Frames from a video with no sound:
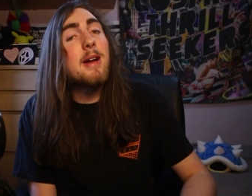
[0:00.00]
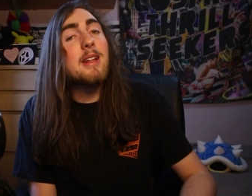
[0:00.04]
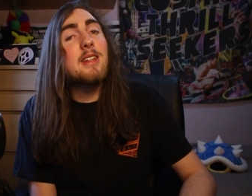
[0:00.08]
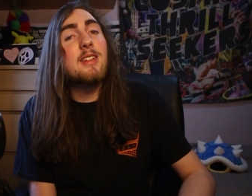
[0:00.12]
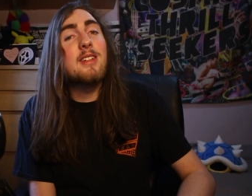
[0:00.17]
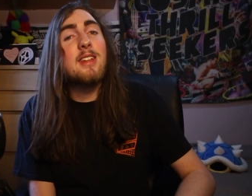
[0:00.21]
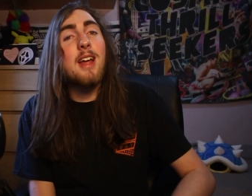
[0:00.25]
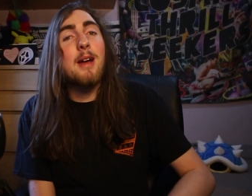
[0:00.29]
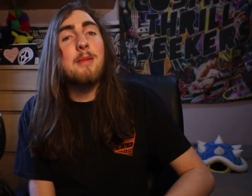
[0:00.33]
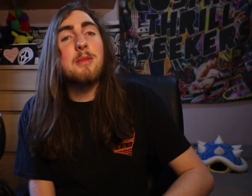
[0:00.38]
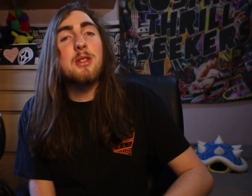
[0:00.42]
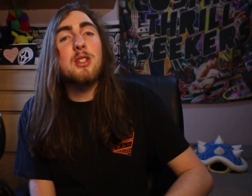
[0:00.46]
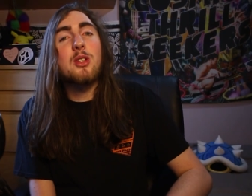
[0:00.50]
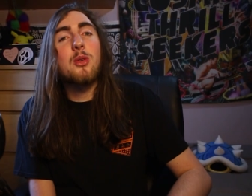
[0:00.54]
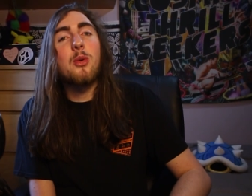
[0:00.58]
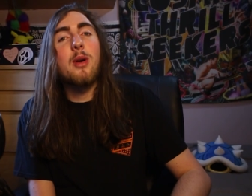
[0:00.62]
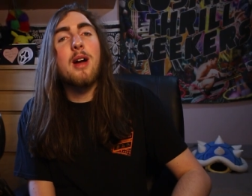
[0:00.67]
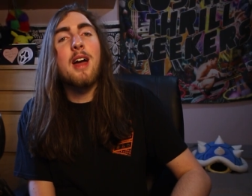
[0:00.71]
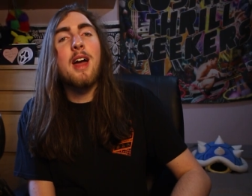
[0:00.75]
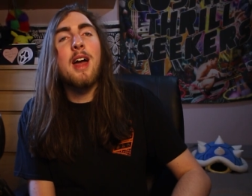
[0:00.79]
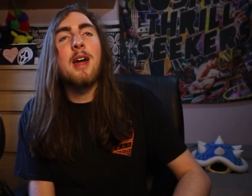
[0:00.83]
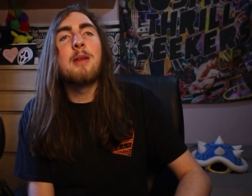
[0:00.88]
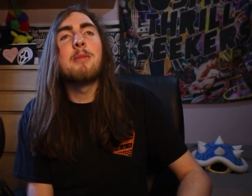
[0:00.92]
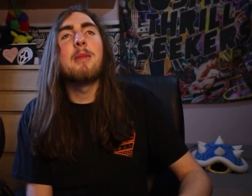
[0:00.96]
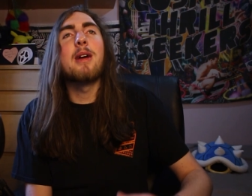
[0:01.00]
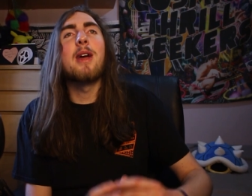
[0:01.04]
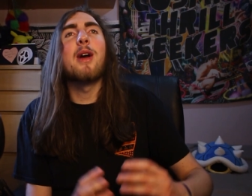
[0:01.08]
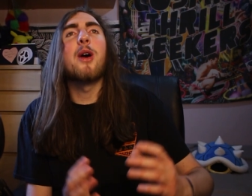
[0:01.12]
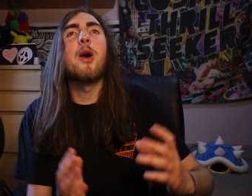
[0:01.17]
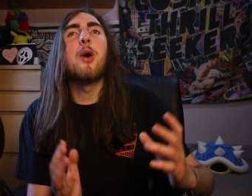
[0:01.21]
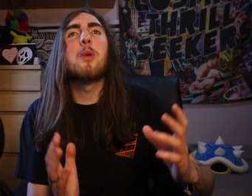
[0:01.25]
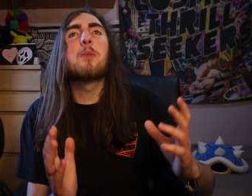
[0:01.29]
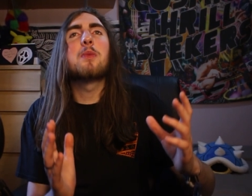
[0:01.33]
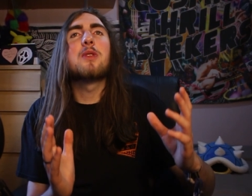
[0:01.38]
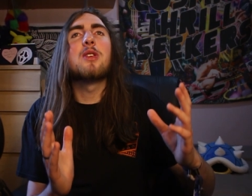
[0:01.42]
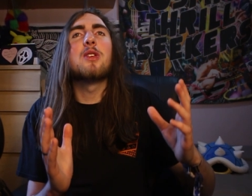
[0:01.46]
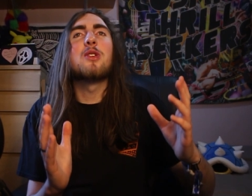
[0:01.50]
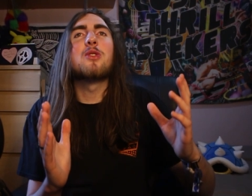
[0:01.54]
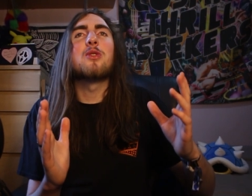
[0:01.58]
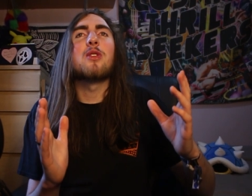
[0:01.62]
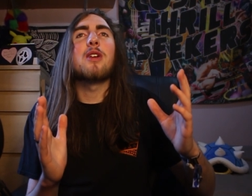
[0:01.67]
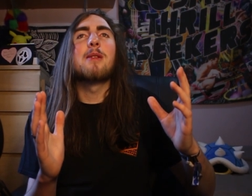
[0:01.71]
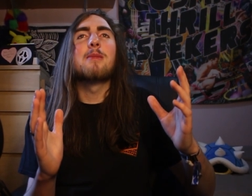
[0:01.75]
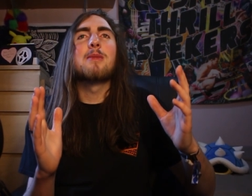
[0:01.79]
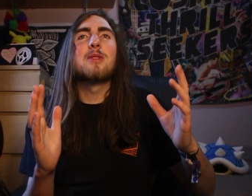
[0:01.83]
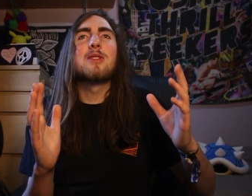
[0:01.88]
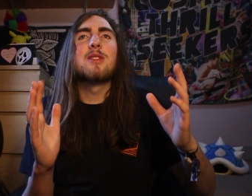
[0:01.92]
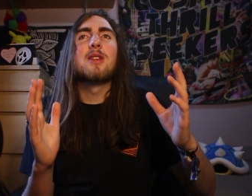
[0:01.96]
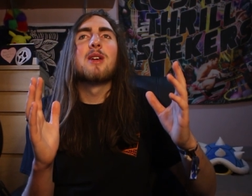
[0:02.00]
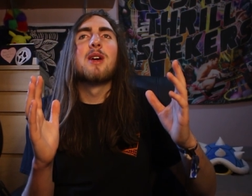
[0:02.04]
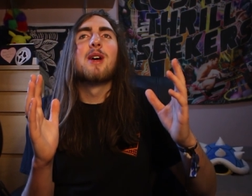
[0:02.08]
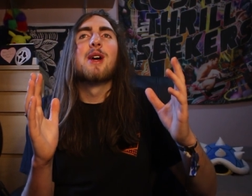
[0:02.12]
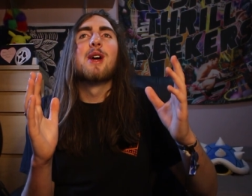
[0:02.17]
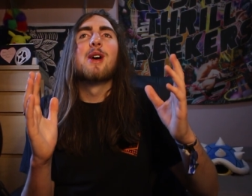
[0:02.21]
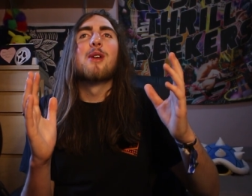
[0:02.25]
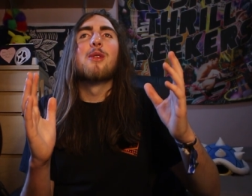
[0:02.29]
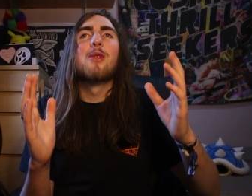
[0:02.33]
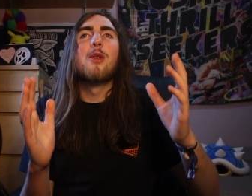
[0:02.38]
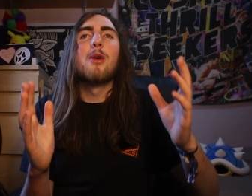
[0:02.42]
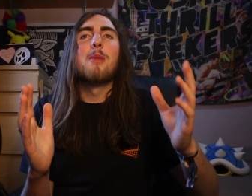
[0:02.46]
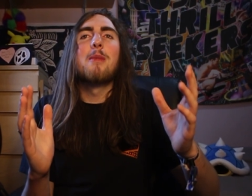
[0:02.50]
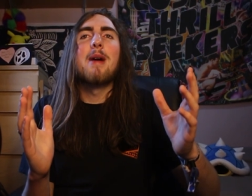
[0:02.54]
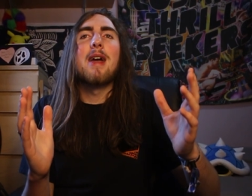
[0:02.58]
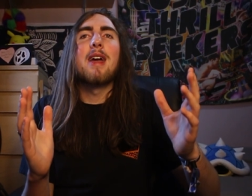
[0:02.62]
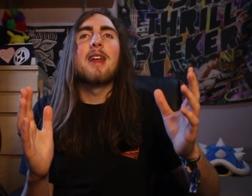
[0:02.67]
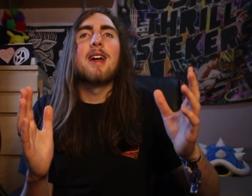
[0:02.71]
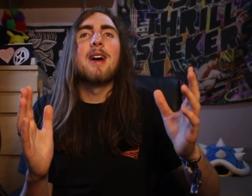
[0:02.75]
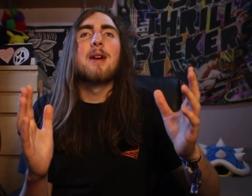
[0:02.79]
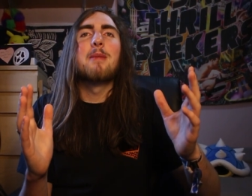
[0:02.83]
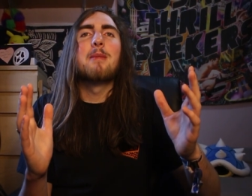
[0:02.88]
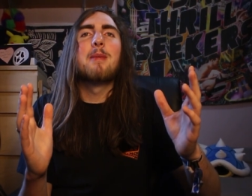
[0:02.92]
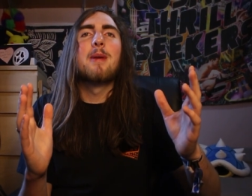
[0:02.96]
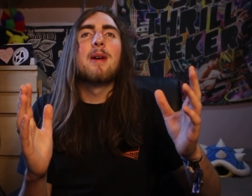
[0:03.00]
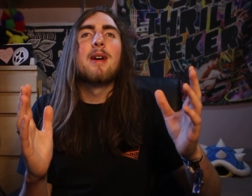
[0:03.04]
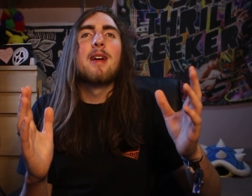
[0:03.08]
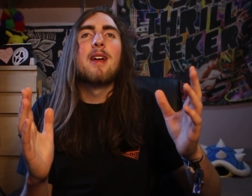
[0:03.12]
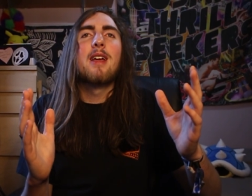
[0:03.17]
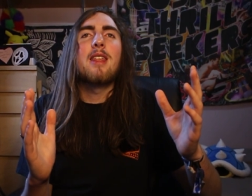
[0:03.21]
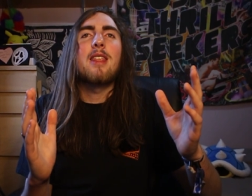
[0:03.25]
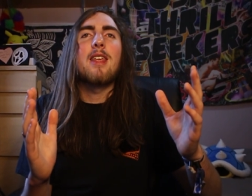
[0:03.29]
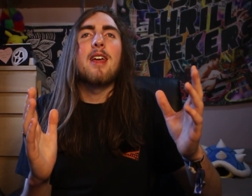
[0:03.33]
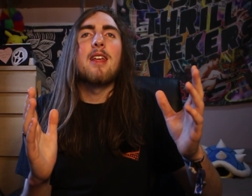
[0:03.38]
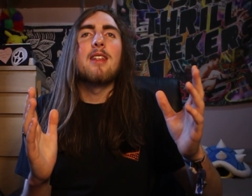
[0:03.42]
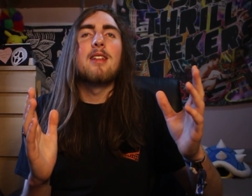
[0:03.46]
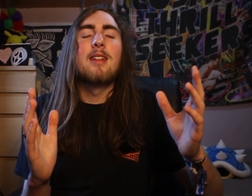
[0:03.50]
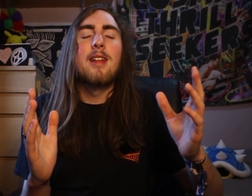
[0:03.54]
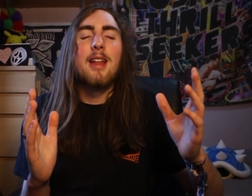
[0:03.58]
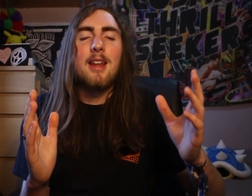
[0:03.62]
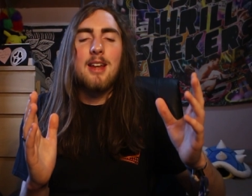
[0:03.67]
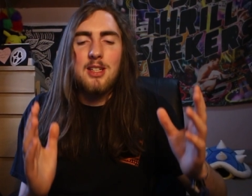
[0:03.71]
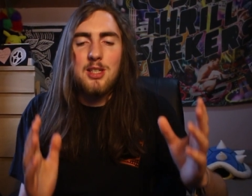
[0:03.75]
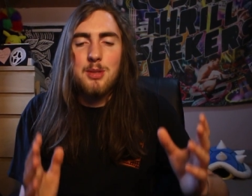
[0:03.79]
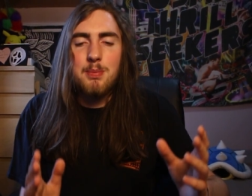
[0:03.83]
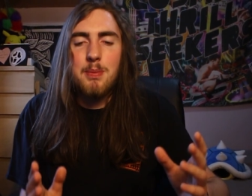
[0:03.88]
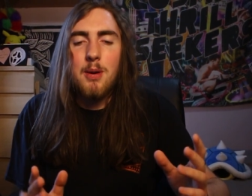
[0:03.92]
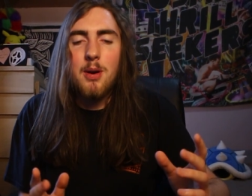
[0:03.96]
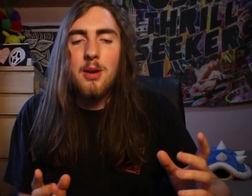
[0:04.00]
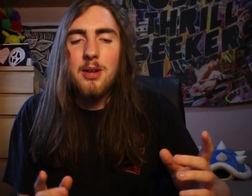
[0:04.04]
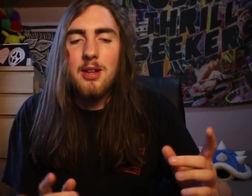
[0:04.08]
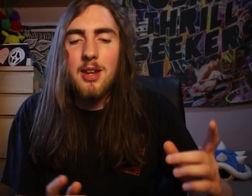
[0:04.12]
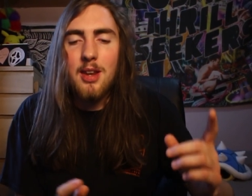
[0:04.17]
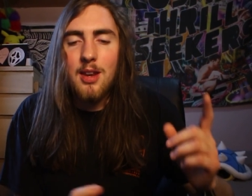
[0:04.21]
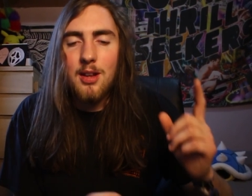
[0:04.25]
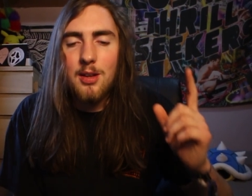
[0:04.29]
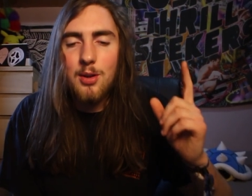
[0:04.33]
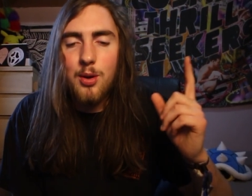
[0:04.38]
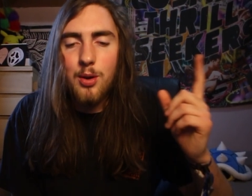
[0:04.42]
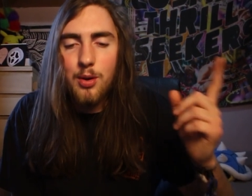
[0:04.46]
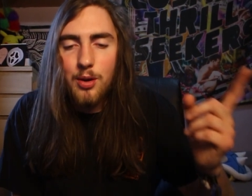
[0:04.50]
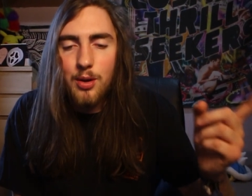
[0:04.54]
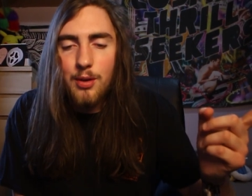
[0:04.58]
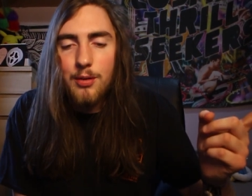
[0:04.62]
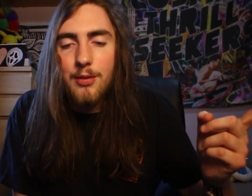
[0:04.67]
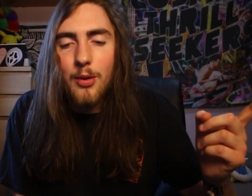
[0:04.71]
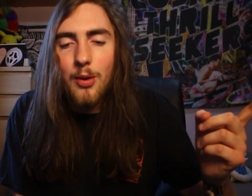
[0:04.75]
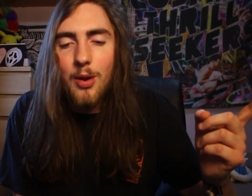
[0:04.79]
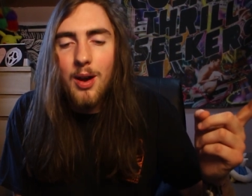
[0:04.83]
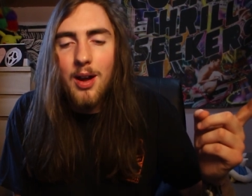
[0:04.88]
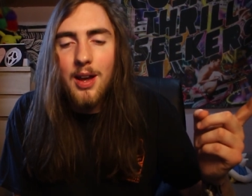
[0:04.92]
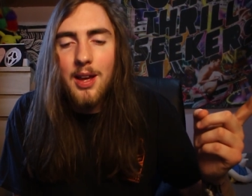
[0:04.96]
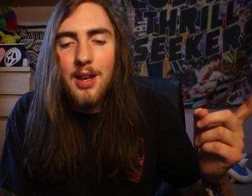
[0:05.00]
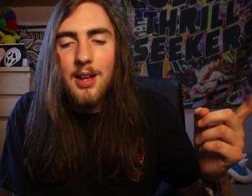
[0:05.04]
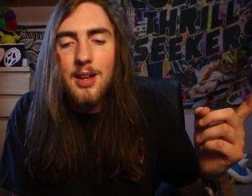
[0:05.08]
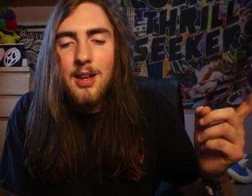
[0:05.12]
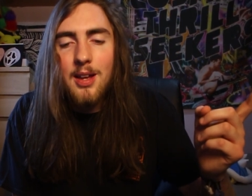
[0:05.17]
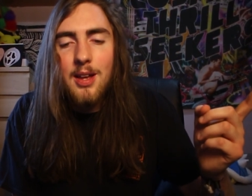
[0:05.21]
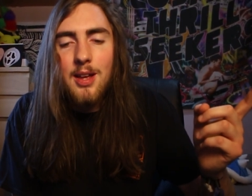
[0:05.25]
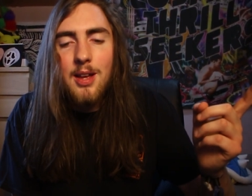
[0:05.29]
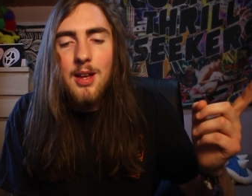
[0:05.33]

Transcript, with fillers: back to Dam Square and my hopes and dreams were made up as Lily spotted in the corner of her eye